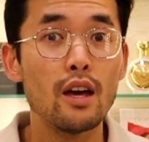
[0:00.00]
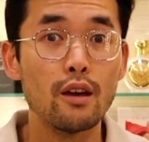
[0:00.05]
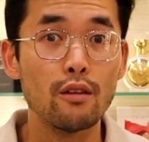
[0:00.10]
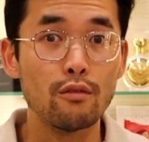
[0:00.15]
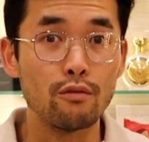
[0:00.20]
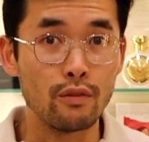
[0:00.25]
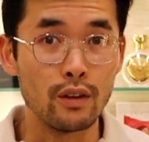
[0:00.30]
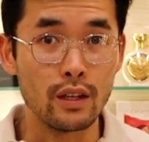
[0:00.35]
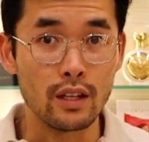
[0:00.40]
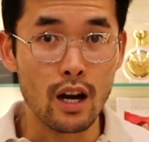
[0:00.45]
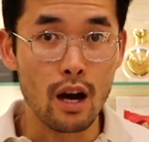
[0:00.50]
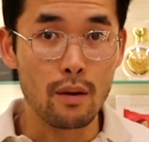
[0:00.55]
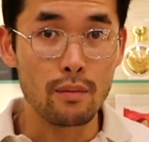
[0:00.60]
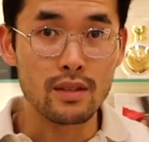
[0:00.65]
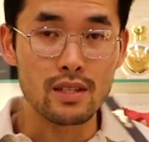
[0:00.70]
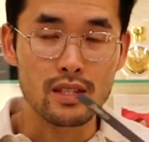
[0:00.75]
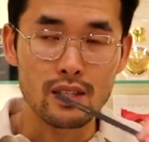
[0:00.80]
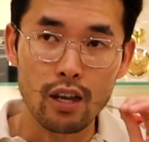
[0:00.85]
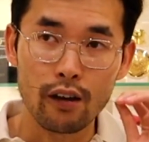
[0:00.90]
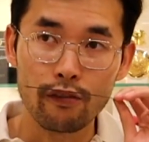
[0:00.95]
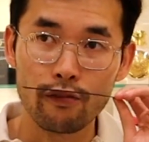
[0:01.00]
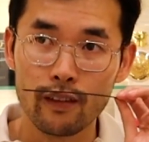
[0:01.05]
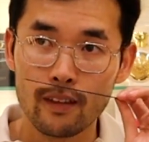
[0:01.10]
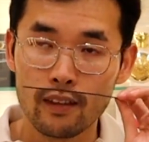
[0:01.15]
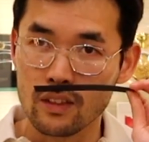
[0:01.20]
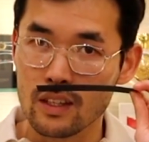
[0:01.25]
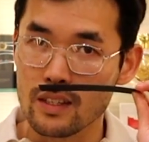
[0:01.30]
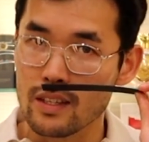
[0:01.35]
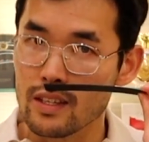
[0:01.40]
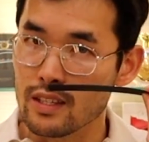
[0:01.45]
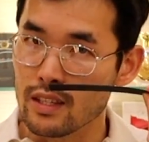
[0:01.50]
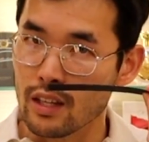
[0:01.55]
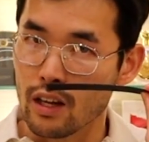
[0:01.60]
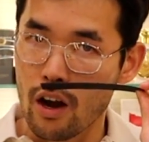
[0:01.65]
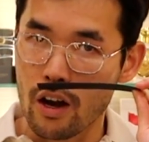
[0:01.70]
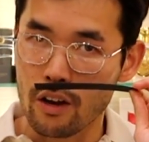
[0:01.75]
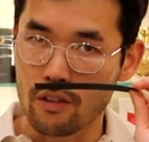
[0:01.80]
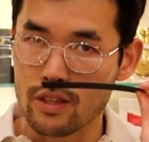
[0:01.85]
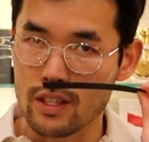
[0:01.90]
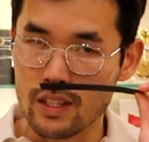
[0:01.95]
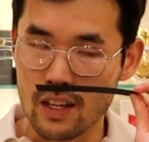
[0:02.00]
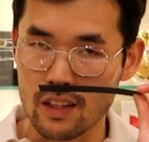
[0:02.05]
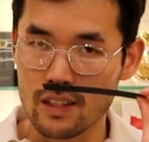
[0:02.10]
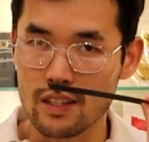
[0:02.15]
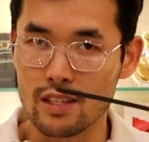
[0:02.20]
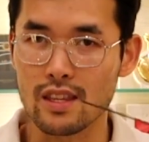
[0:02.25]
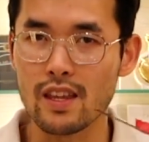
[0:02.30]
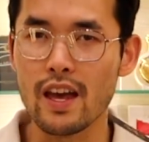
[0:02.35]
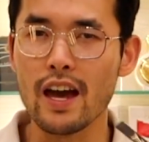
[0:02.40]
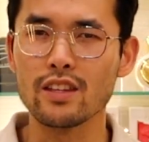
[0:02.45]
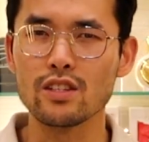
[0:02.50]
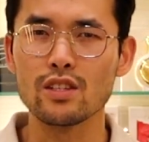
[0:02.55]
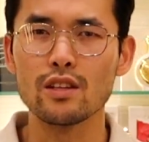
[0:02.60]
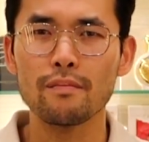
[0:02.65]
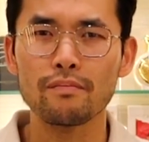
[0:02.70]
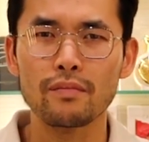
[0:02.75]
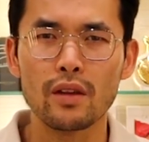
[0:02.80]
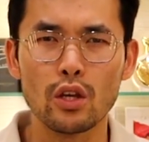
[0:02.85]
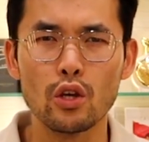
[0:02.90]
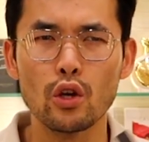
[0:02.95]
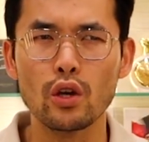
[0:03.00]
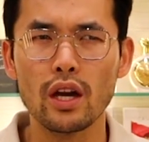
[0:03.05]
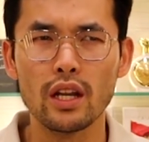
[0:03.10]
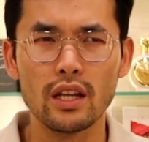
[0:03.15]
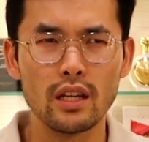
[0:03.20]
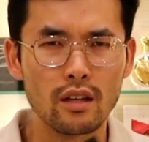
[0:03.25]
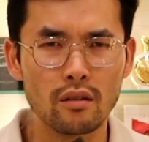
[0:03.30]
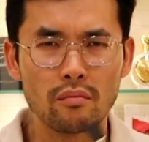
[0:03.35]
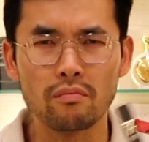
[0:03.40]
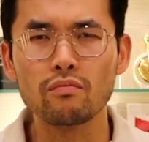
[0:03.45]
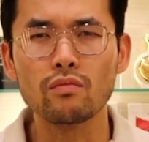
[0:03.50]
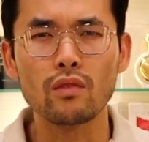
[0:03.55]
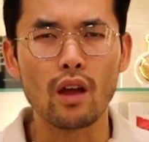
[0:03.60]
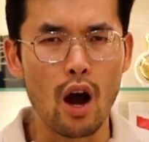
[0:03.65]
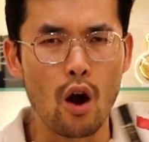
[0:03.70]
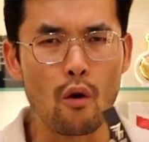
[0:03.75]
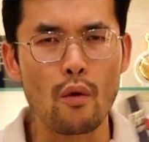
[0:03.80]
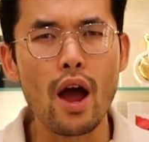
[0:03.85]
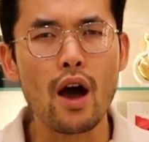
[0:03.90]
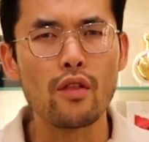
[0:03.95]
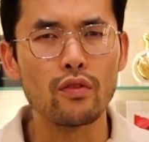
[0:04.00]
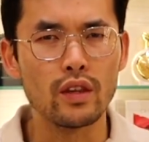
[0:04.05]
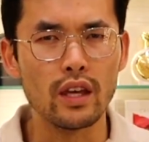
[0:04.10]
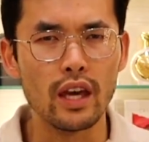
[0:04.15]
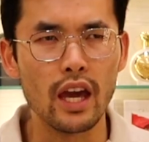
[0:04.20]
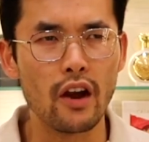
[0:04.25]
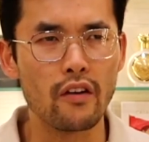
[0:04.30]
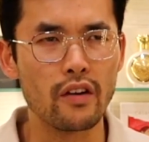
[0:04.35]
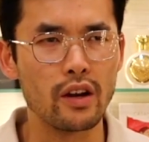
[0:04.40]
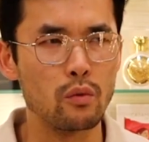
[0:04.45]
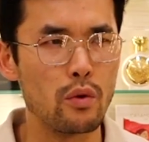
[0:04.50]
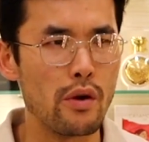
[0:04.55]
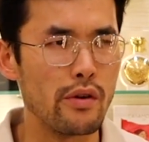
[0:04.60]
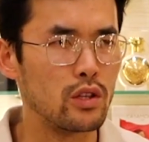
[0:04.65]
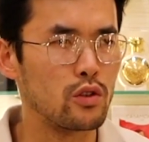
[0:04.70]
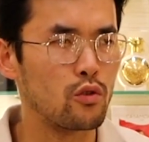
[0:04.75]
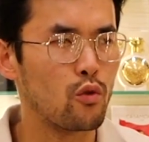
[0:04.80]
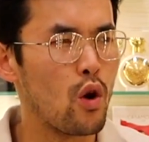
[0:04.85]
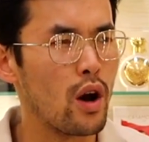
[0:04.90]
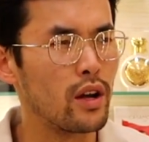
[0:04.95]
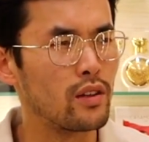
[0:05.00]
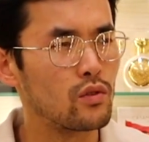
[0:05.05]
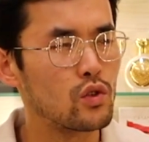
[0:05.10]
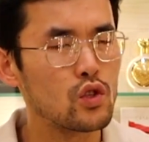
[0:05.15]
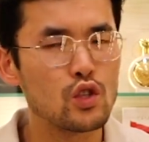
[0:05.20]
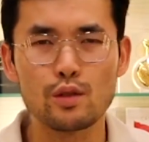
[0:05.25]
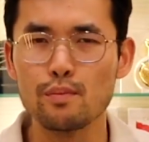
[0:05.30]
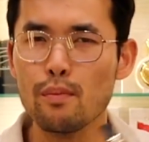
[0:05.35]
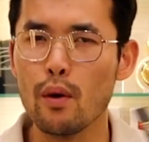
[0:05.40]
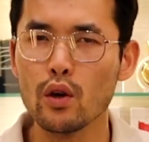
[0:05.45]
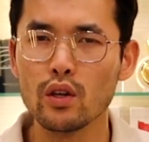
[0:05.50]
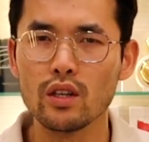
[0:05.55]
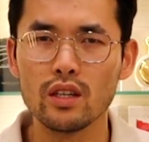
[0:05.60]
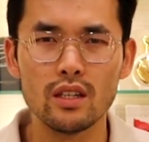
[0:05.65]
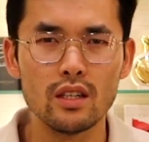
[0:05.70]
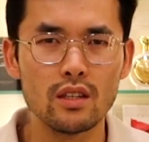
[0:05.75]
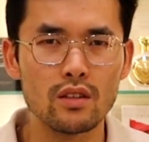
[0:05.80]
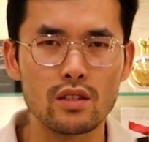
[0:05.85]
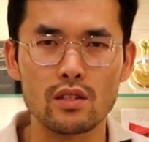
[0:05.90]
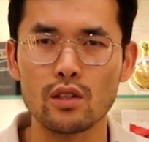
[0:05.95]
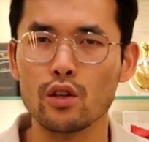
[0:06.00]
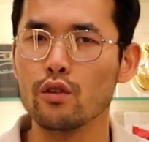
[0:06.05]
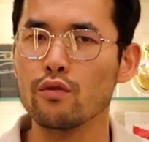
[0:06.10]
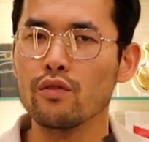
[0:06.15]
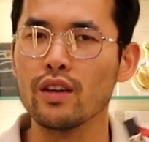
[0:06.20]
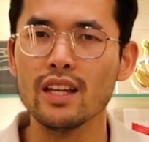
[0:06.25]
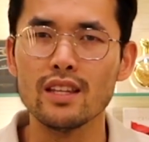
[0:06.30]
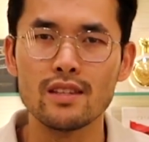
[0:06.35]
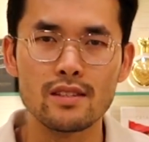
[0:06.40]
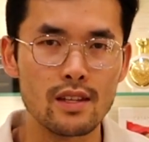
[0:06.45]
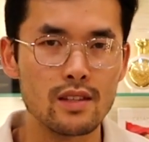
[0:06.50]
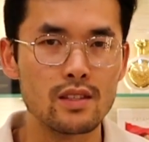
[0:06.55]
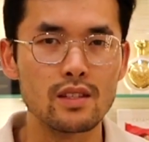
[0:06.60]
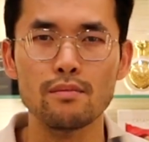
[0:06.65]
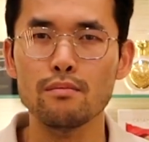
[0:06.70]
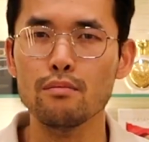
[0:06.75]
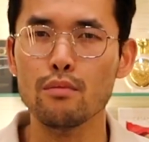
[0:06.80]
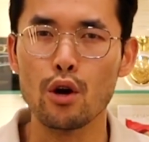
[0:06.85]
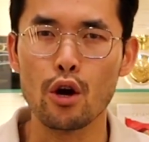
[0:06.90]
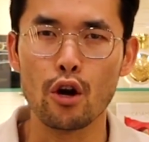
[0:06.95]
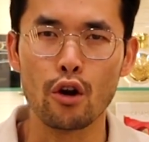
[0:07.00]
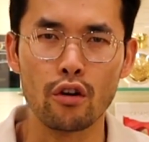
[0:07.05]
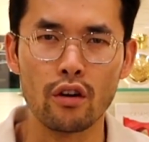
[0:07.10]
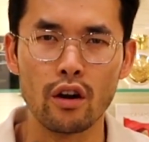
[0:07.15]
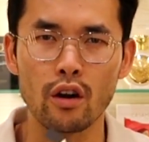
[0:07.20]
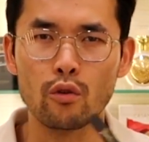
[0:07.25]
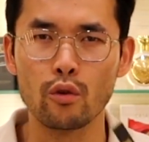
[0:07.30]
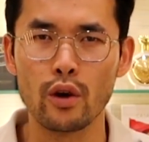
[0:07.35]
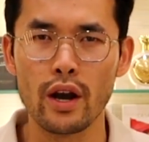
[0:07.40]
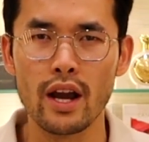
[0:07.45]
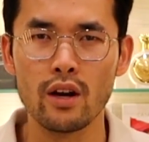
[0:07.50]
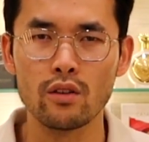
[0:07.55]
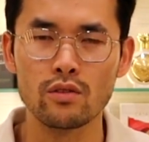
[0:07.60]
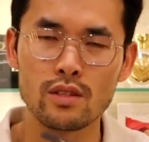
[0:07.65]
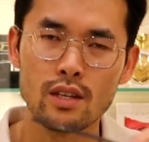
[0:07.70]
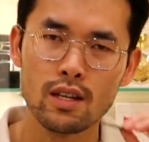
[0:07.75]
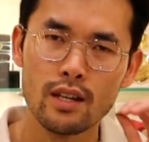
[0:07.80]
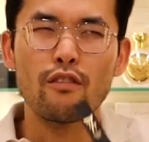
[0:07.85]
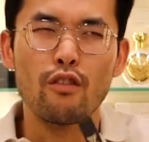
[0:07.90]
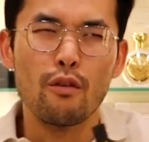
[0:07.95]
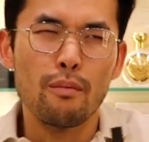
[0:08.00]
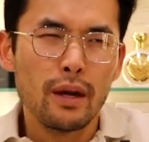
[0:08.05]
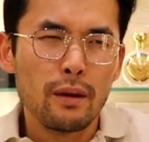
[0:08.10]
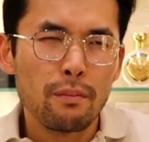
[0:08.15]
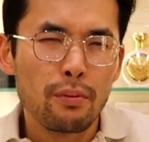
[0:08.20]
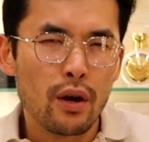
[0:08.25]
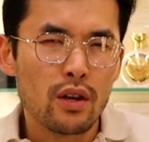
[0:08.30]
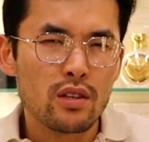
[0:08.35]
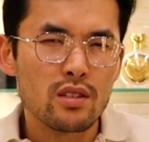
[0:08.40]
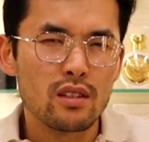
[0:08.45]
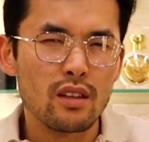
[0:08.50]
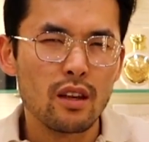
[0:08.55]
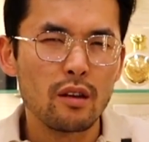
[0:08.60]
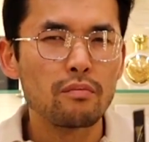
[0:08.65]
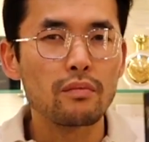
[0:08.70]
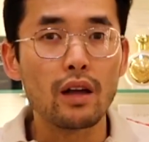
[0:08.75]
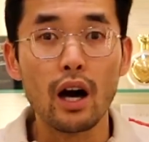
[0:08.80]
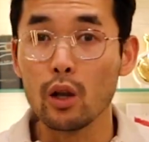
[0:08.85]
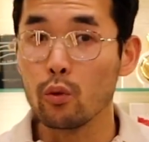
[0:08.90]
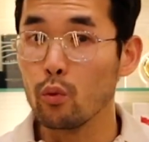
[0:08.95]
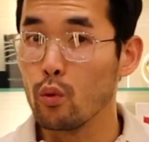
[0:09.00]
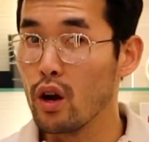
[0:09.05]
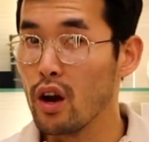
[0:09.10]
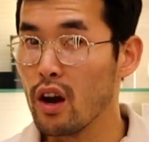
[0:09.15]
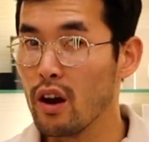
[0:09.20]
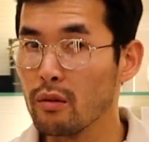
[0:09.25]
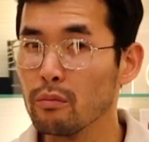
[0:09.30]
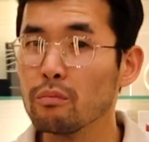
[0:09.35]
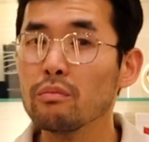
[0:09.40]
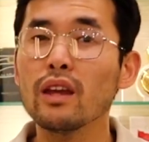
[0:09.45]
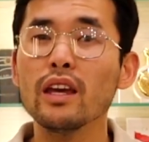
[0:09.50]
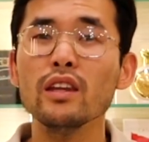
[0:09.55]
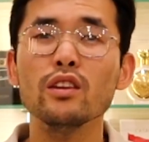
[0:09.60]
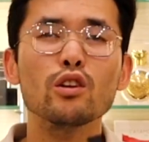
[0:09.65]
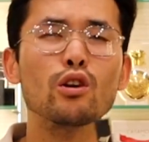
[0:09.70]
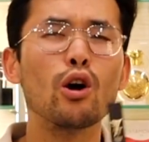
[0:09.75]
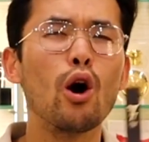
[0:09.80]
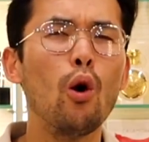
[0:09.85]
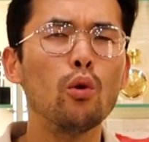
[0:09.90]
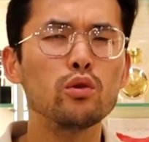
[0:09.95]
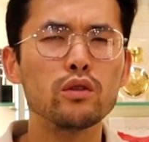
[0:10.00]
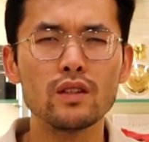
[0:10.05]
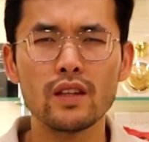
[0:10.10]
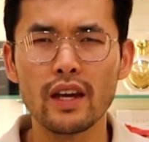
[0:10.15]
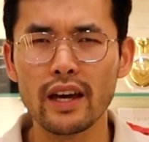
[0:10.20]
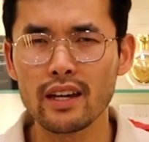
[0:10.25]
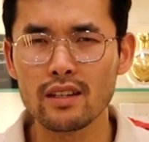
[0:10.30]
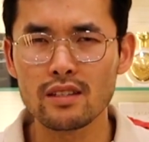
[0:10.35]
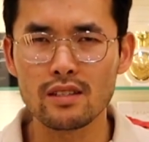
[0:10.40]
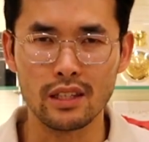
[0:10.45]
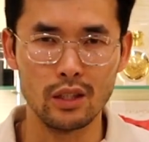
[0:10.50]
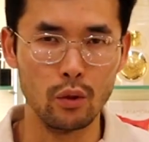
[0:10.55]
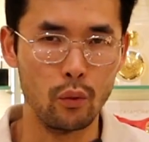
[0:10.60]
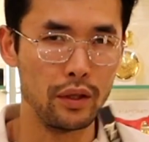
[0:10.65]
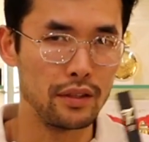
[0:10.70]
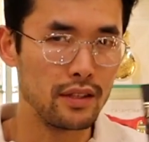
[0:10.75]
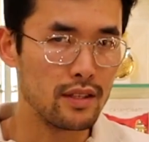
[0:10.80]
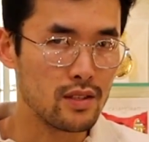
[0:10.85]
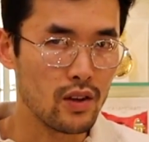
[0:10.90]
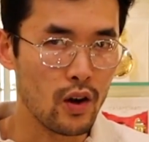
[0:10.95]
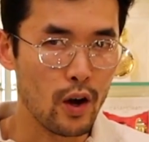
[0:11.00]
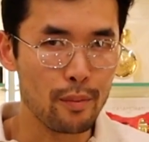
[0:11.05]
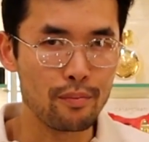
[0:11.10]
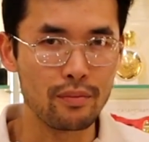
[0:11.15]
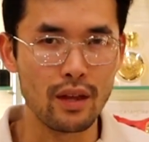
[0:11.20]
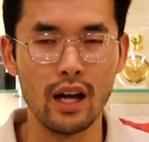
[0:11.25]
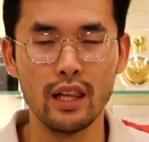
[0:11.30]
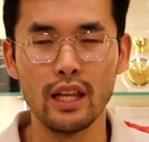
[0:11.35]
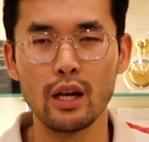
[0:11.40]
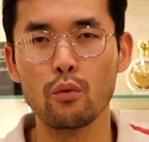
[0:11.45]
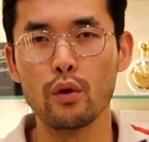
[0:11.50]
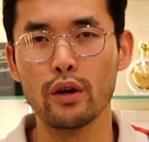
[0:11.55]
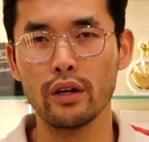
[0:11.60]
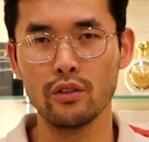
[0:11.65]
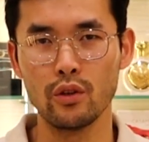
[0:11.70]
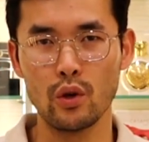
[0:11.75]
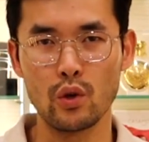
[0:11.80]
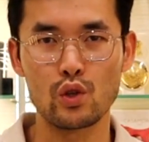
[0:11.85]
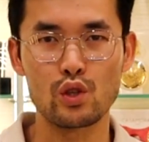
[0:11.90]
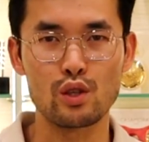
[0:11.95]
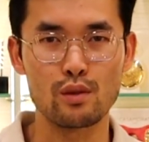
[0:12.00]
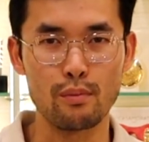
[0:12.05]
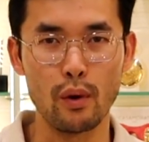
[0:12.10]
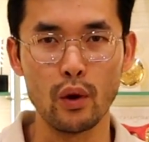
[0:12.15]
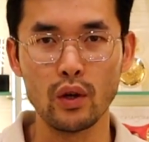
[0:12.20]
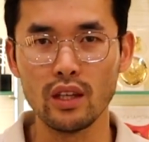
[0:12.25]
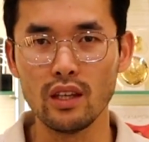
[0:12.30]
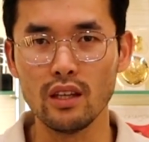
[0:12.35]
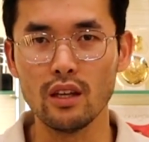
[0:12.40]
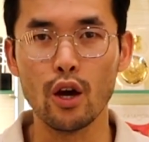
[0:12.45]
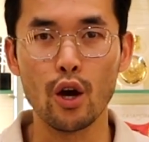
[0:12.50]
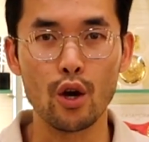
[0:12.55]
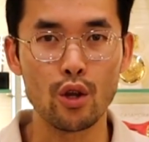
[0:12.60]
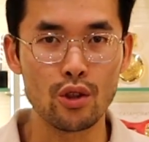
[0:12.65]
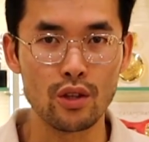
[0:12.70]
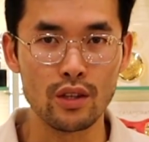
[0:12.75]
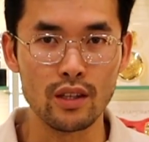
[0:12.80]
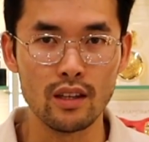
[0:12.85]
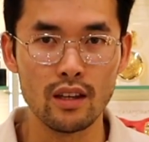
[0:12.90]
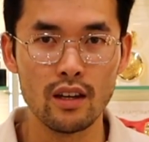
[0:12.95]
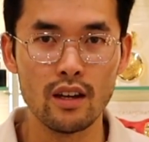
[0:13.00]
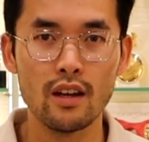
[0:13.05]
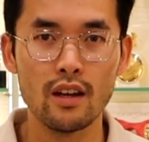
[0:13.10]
Vietnam and stuff, this is the kind of scents that you're getting around the area where it's quite smoky. There's a lot of incense and myrrh around. For me personally, I'd wear it in the colder days, in the winter time. I like wearing those smoky, earthy